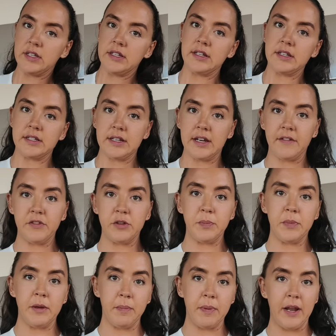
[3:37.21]
It doesn't have
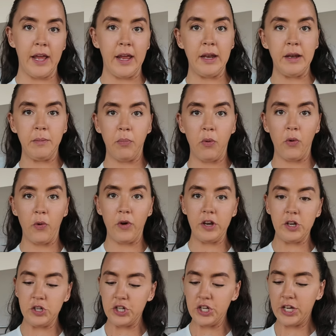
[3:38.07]
to be plain
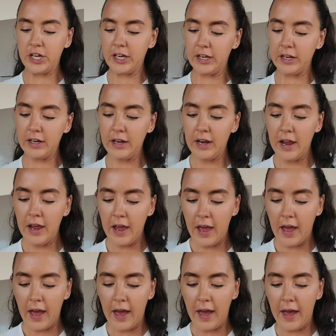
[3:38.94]
boring chicken,
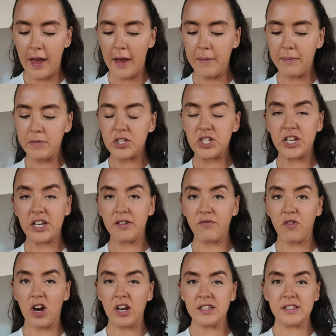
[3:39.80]

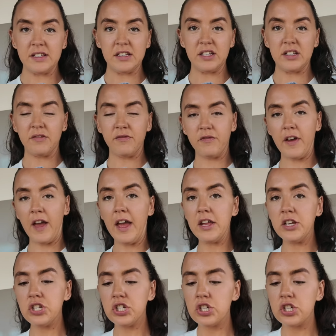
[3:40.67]
rice and veg.